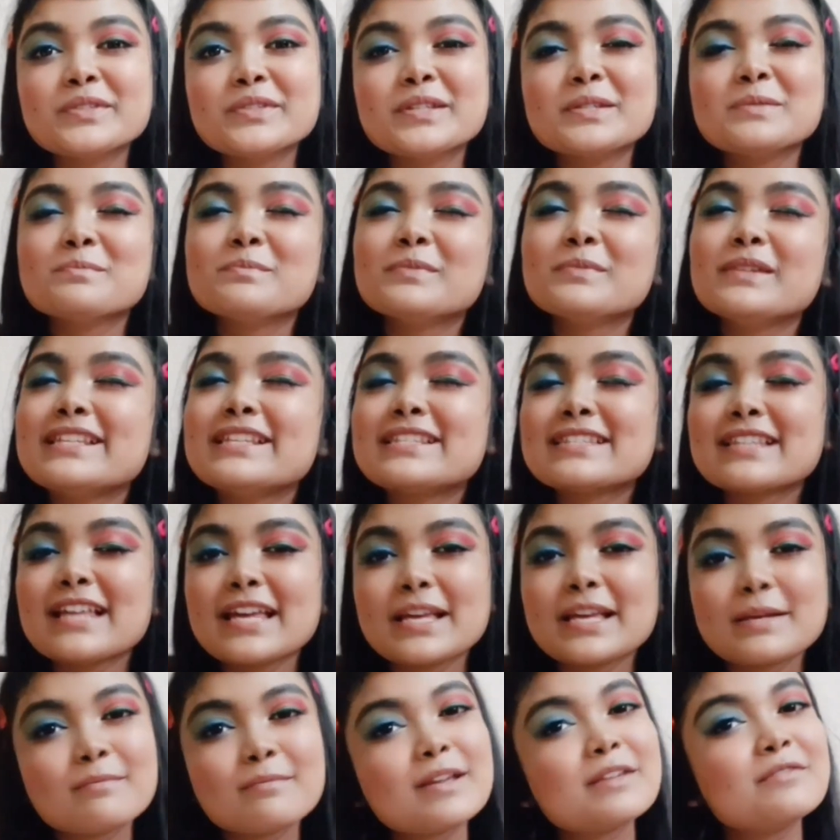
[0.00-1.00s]
then please
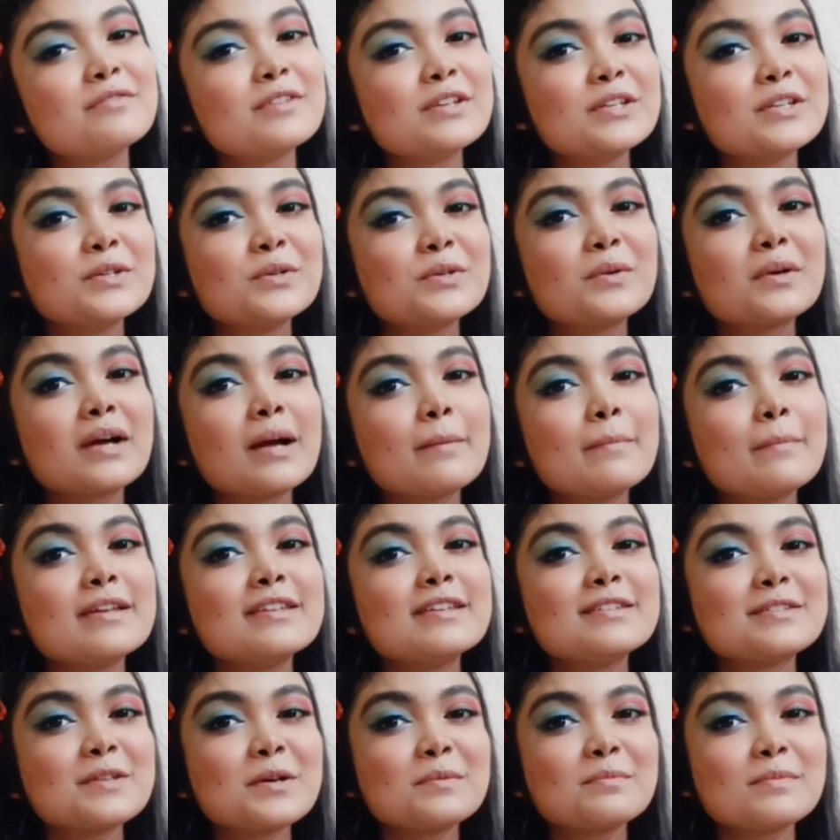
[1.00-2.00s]
like my video,
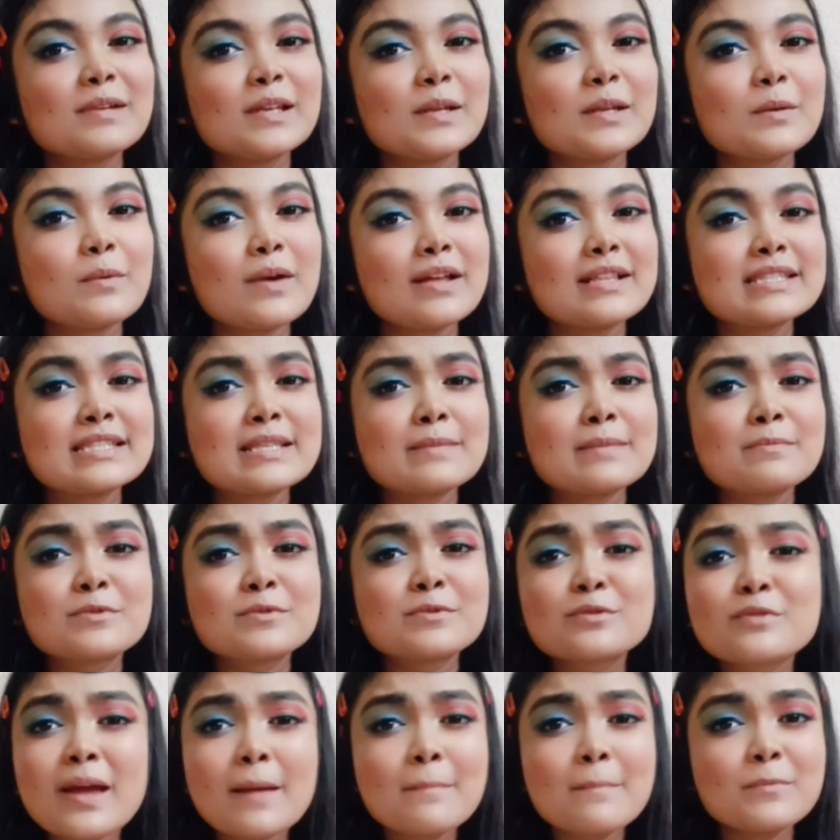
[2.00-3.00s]
comment down below, and
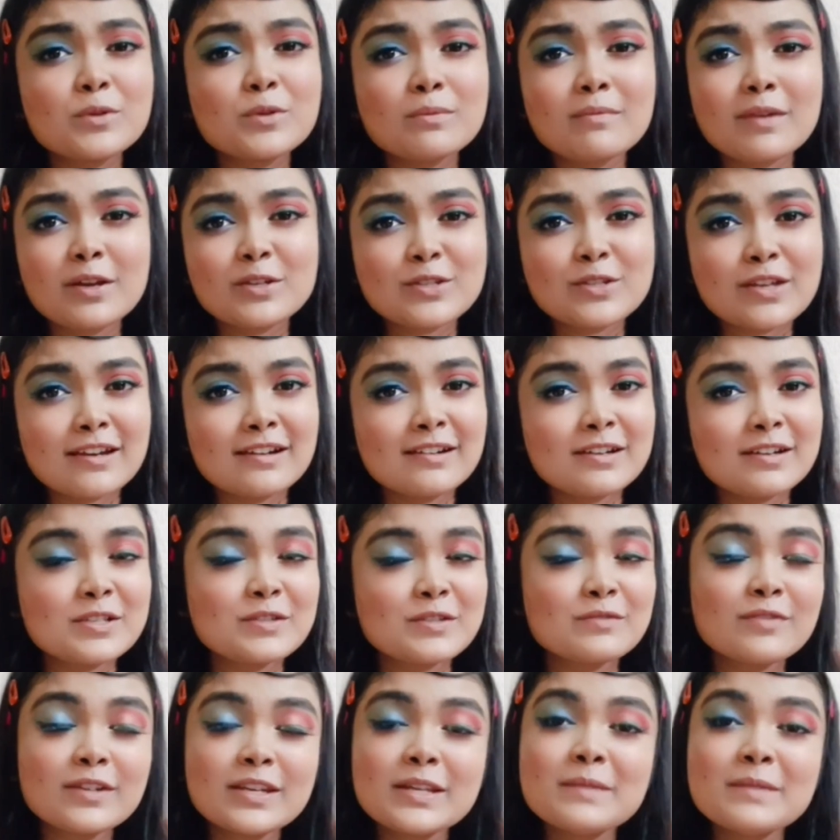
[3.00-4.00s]
subscribe to my channel.
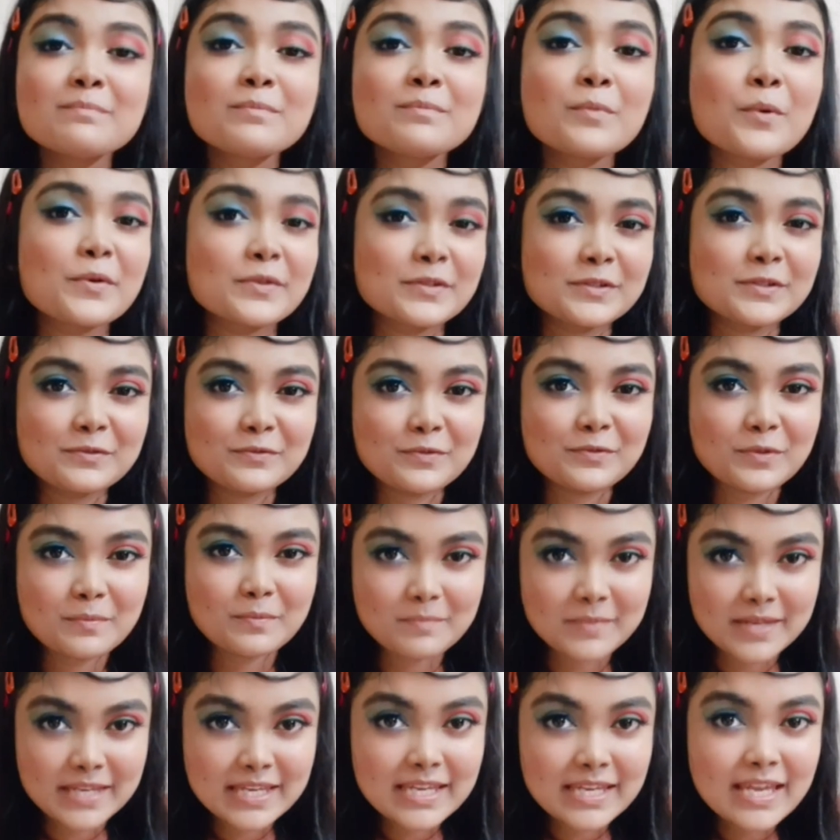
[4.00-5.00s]
It's very important for
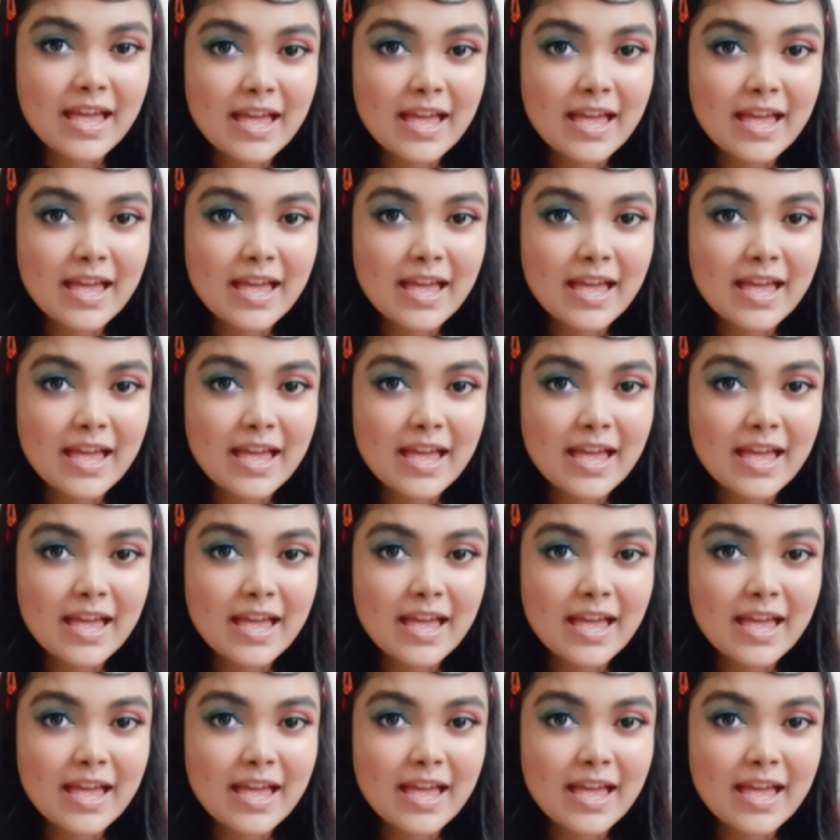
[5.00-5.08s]
me.